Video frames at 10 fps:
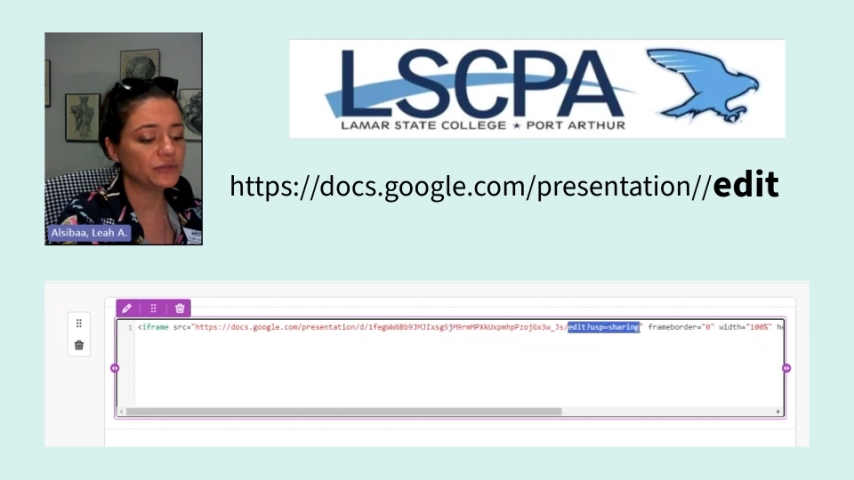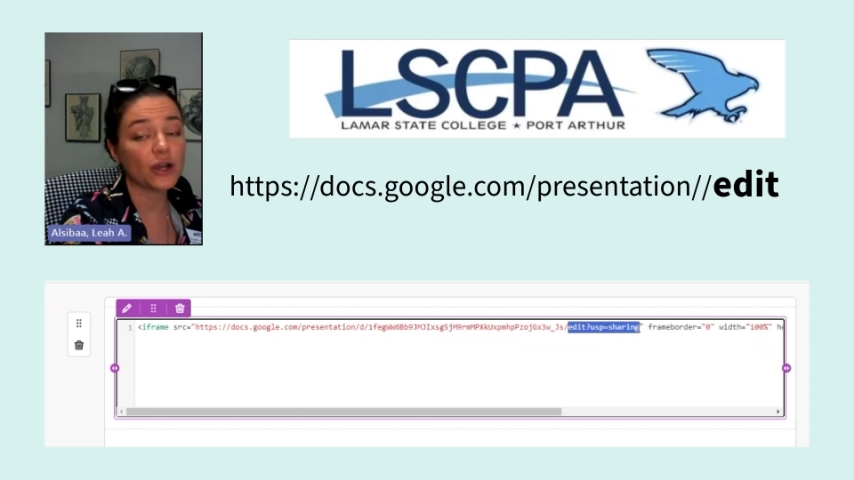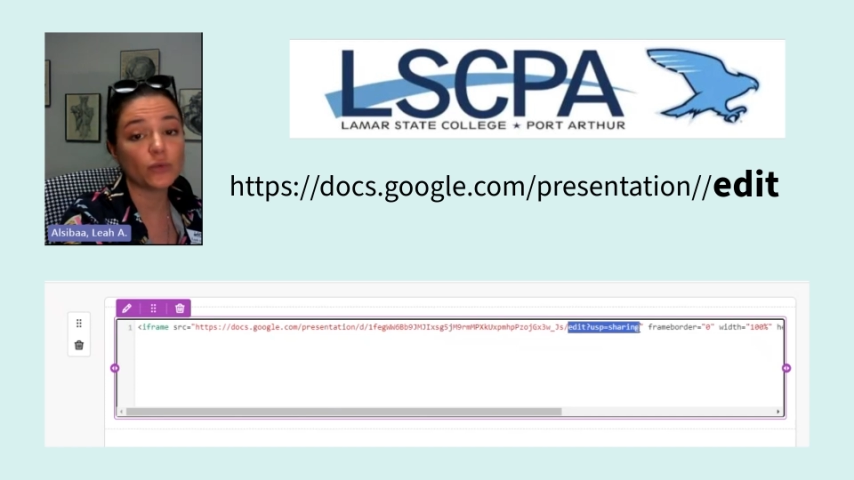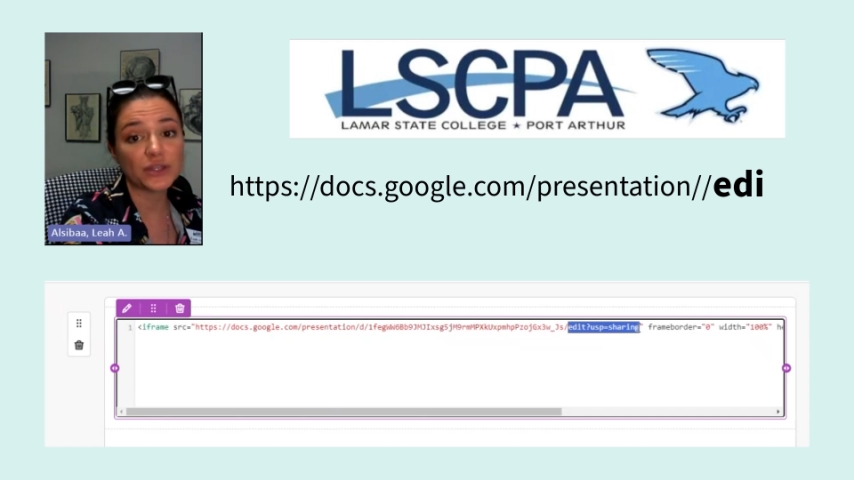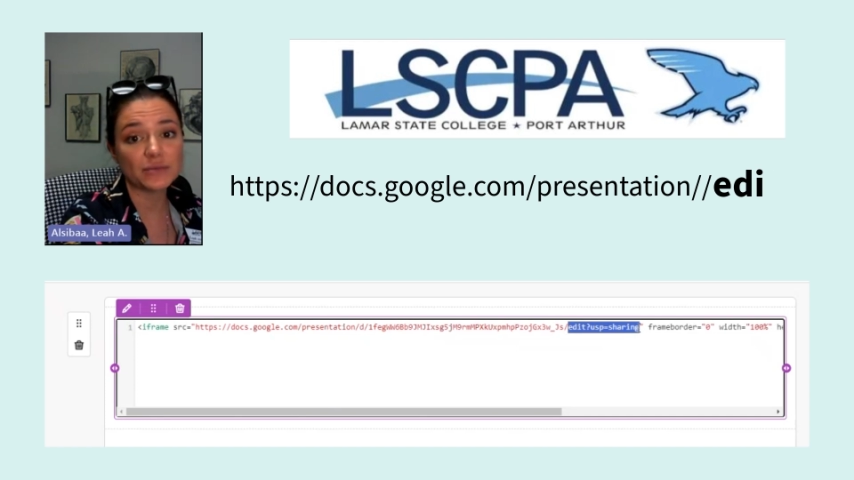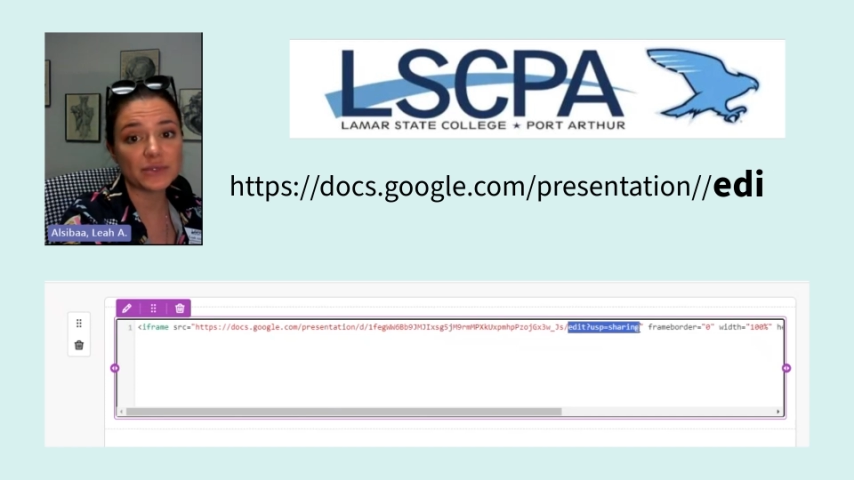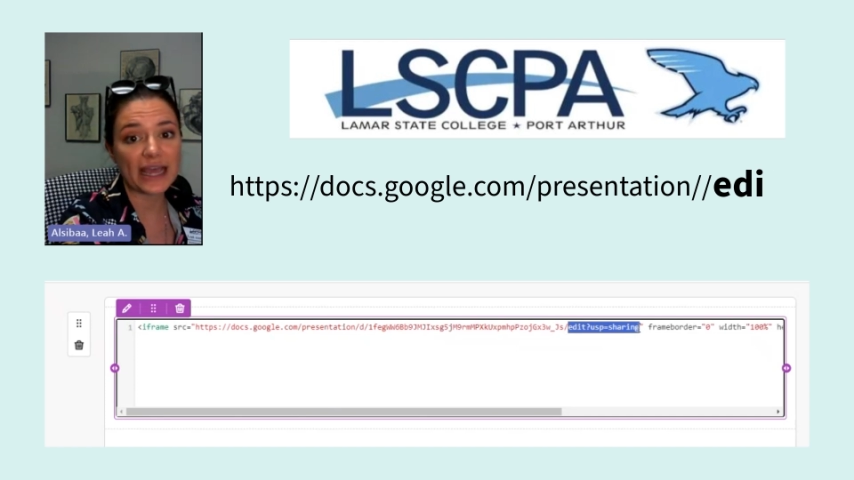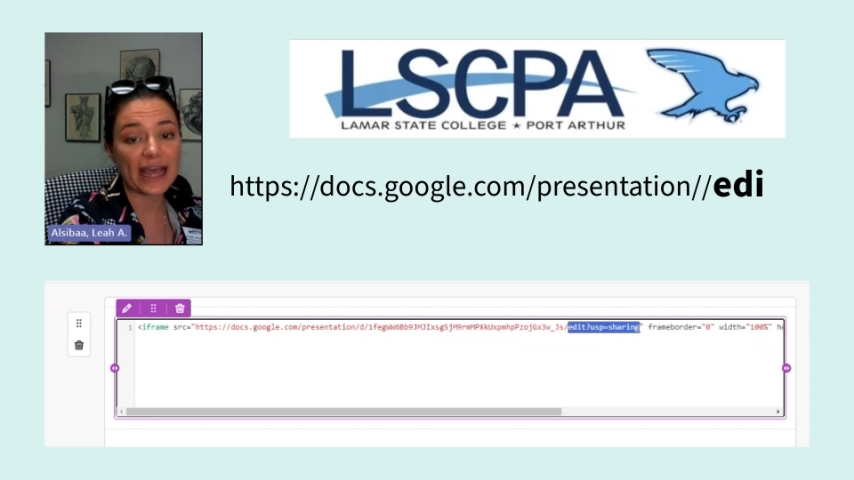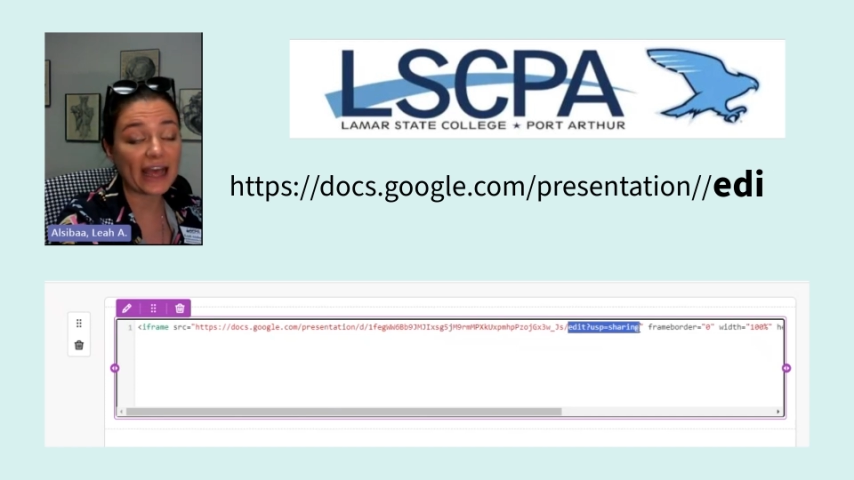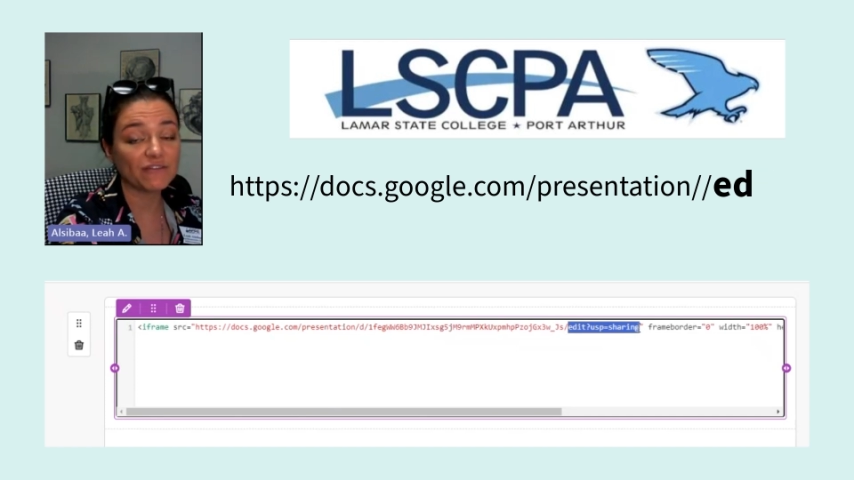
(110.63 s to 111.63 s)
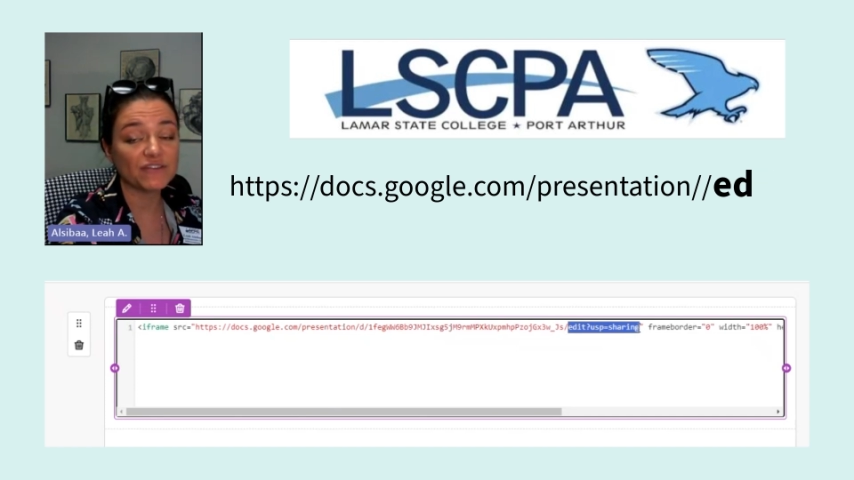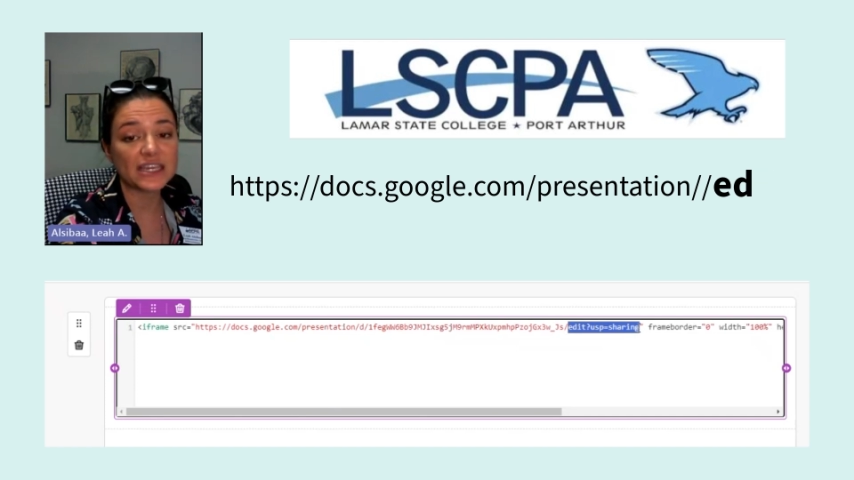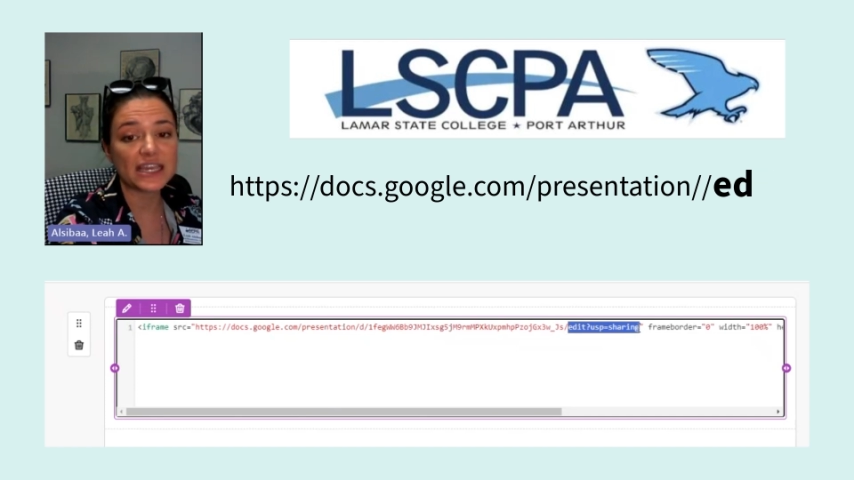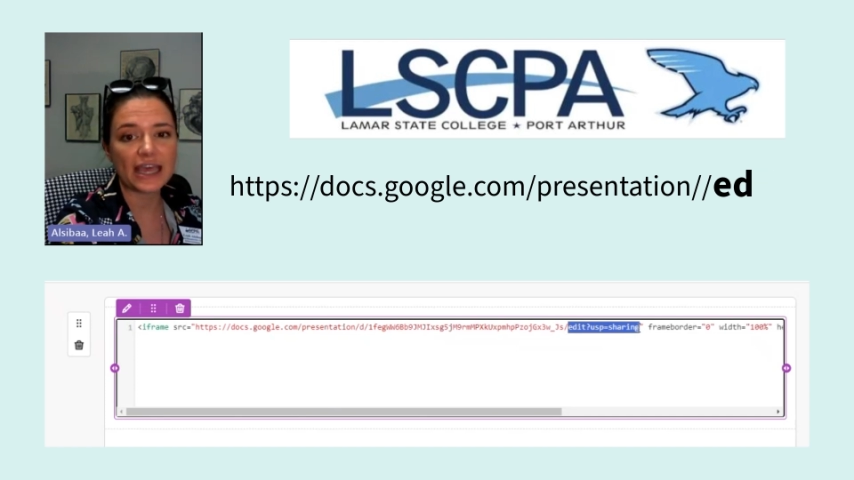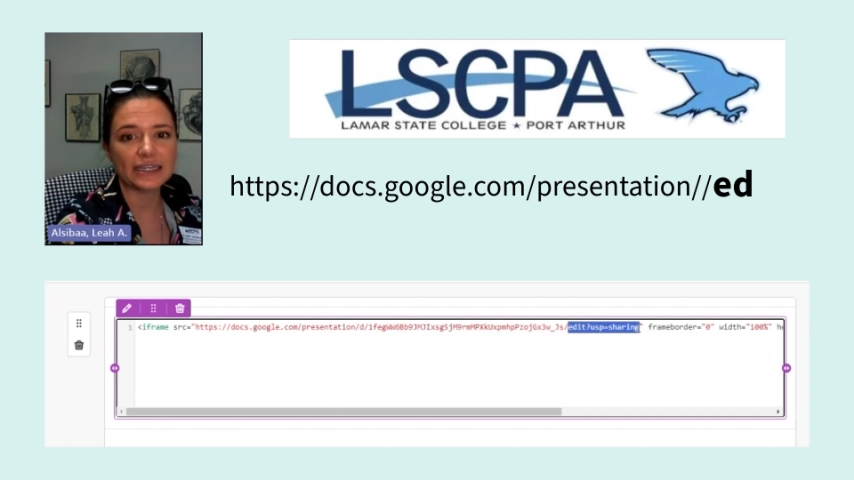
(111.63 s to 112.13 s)
we do not want them to have
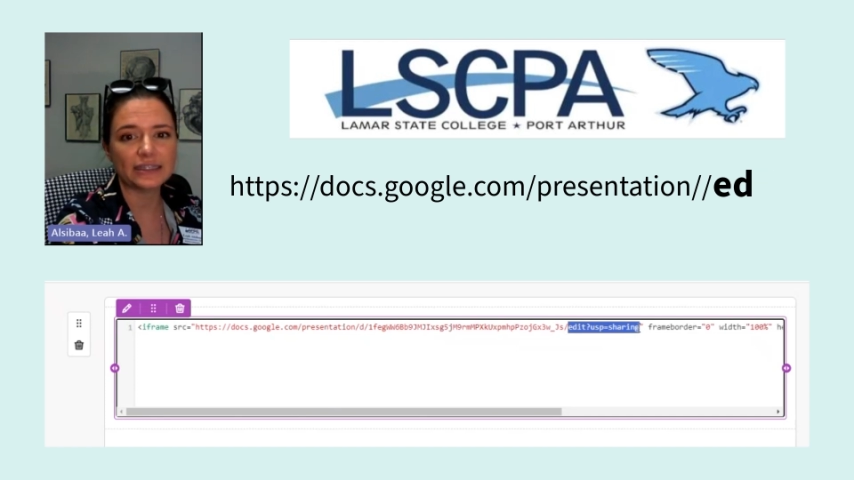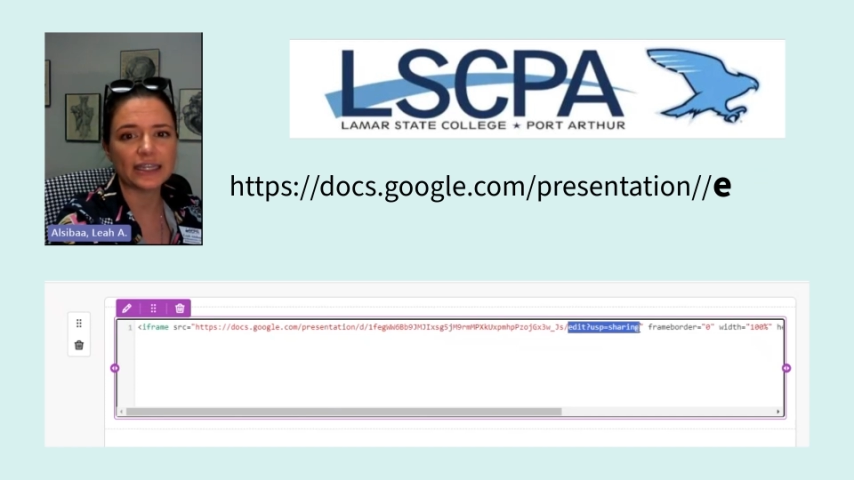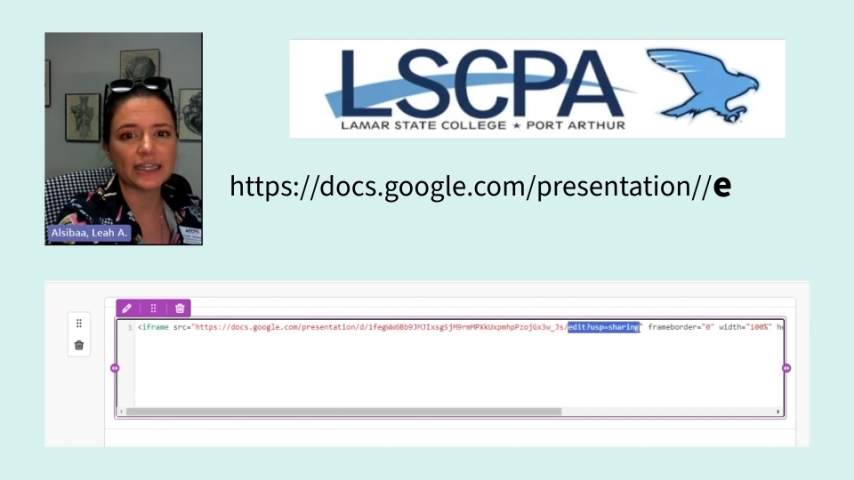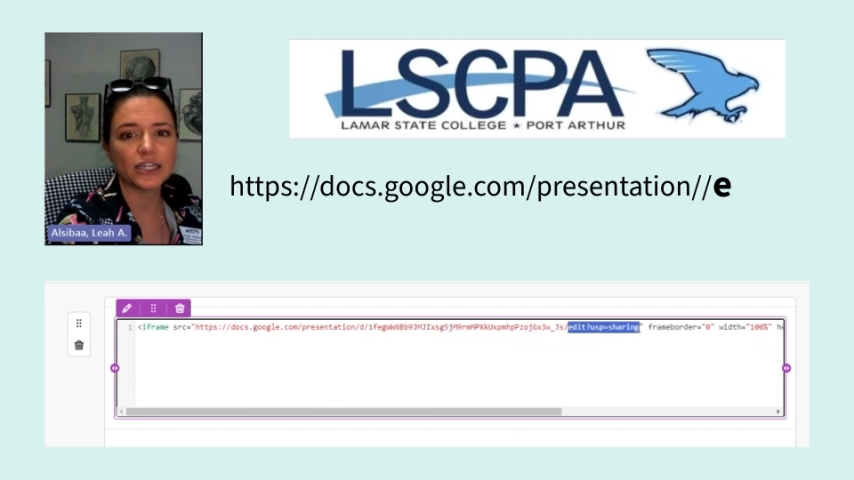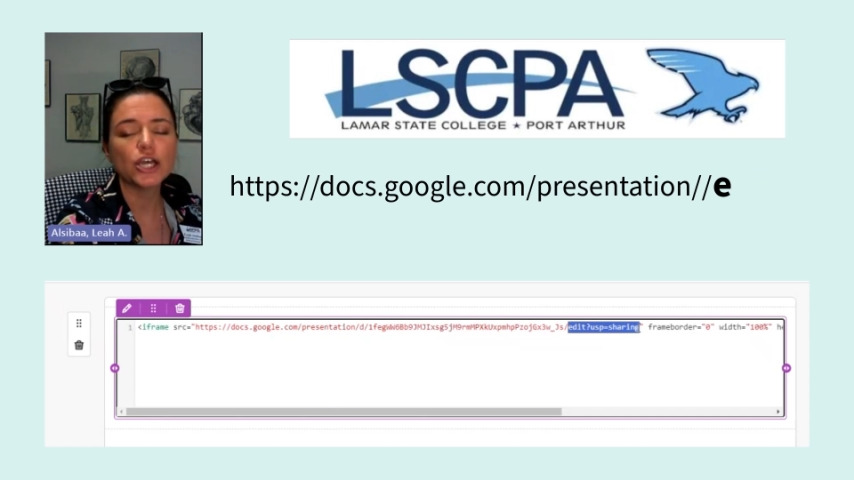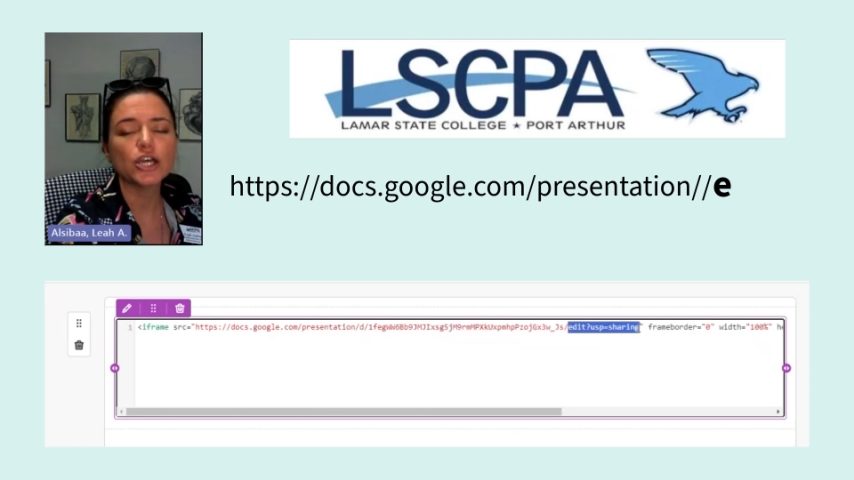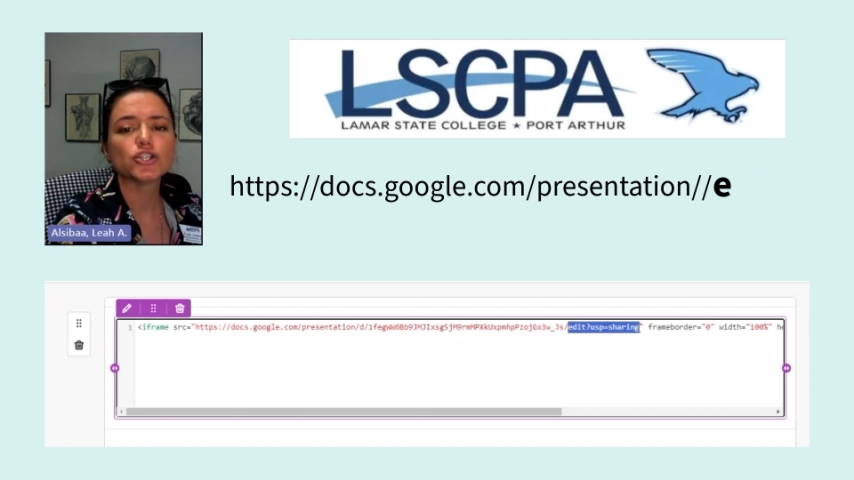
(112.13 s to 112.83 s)
the edit link.